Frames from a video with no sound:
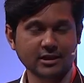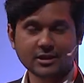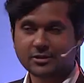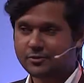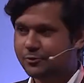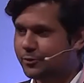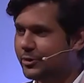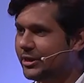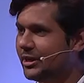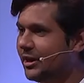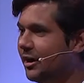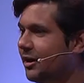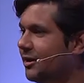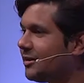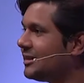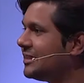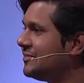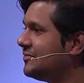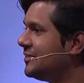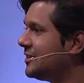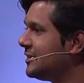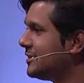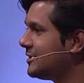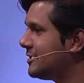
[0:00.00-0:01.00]
we are
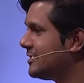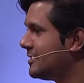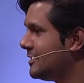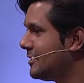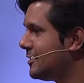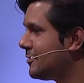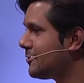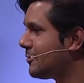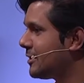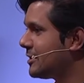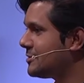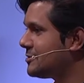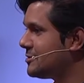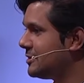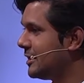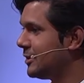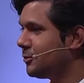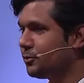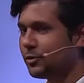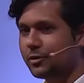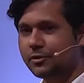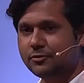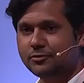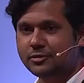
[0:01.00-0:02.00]
living in an era today
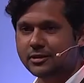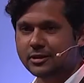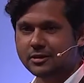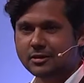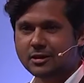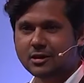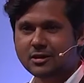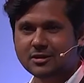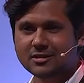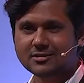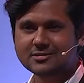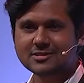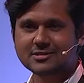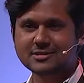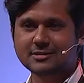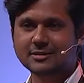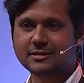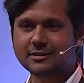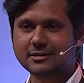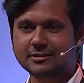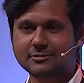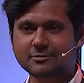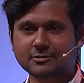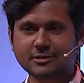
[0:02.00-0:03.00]
where we are
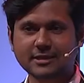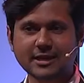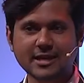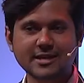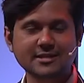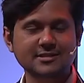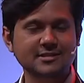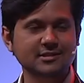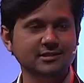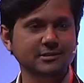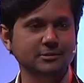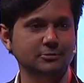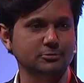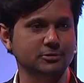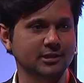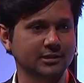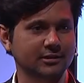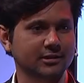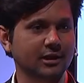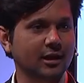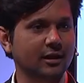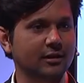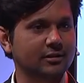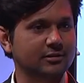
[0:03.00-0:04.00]
constantly creating new
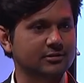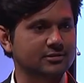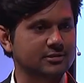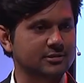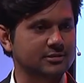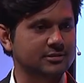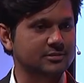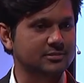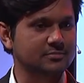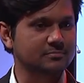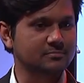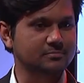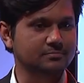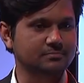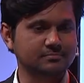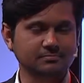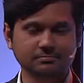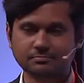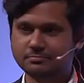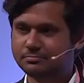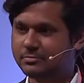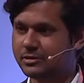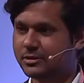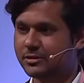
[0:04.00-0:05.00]
technologies,
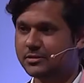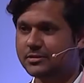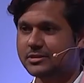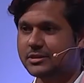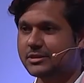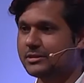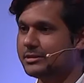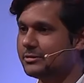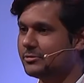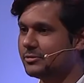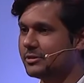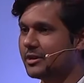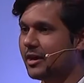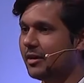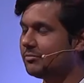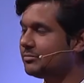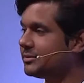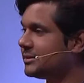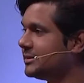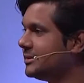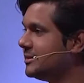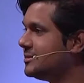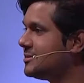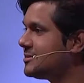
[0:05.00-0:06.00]
building new
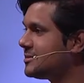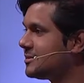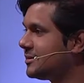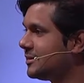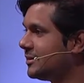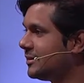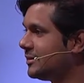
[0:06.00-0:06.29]
companies,